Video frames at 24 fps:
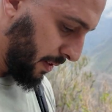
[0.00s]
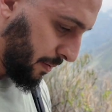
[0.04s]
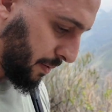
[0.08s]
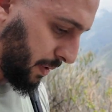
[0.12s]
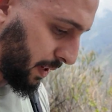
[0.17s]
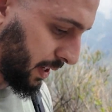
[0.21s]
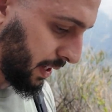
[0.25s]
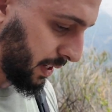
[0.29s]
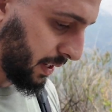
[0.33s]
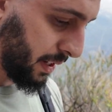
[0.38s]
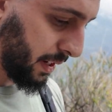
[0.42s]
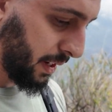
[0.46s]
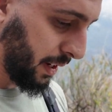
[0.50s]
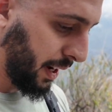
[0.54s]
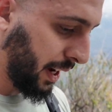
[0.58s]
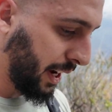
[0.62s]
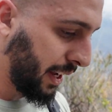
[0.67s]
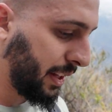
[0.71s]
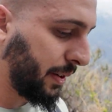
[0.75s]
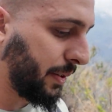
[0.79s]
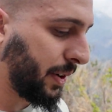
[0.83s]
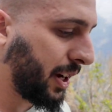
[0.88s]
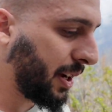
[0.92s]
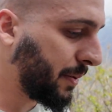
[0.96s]
but
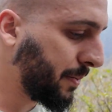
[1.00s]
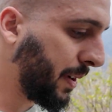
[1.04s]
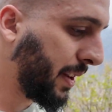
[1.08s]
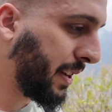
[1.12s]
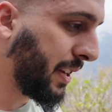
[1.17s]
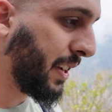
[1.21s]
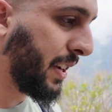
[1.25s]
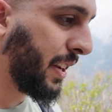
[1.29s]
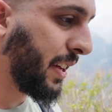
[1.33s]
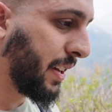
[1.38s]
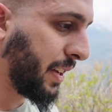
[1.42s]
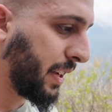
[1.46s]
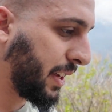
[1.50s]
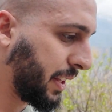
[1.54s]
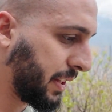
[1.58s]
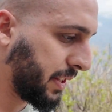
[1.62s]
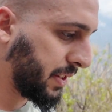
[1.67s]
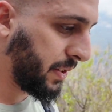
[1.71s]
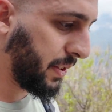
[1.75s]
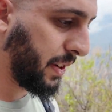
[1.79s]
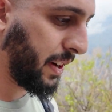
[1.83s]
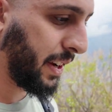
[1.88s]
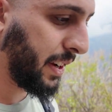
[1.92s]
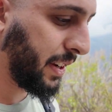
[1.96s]
highly recommended
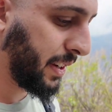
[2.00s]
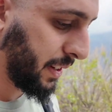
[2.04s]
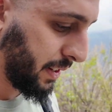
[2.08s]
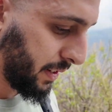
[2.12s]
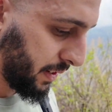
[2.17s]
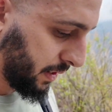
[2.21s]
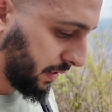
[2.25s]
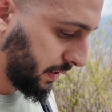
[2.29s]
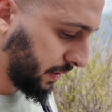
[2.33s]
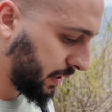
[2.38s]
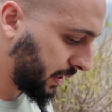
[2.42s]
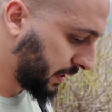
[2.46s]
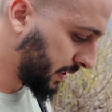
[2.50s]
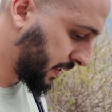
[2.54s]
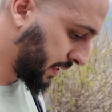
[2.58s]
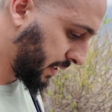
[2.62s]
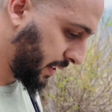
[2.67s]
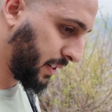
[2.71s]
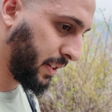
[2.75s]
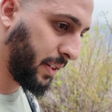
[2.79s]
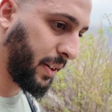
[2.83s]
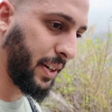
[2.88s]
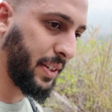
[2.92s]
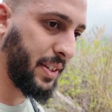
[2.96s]
considering all these
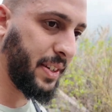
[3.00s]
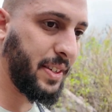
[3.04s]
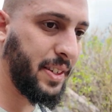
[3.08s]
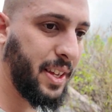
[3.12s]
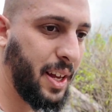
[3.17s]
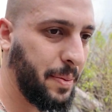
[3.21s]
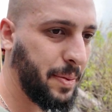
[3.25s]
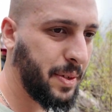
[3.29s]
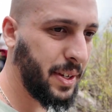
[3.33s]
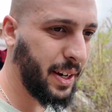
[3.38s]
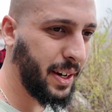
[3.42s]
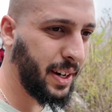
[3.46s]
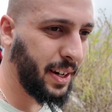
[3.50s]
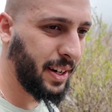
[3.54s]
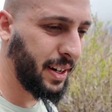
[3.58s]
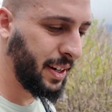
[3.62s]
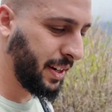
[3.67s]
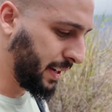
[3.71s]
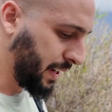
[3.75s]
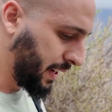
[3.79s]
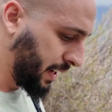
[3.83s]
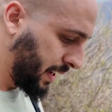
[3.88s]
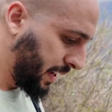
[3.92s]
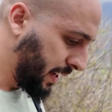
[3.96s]
crazy steps here
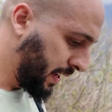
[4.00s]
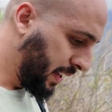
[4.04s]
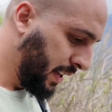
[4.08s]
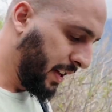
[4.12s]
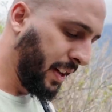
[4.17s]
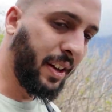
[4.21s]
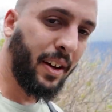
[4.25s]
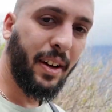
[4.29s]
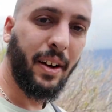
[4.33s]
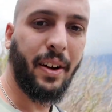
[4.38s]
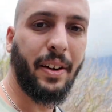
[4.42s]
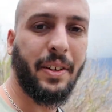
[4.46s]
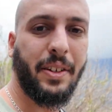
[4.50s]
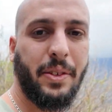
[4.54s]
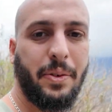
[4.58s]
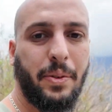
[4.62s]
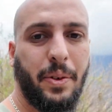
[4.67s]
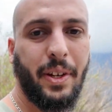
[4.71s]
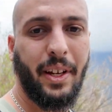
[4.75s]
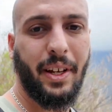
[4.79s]
are just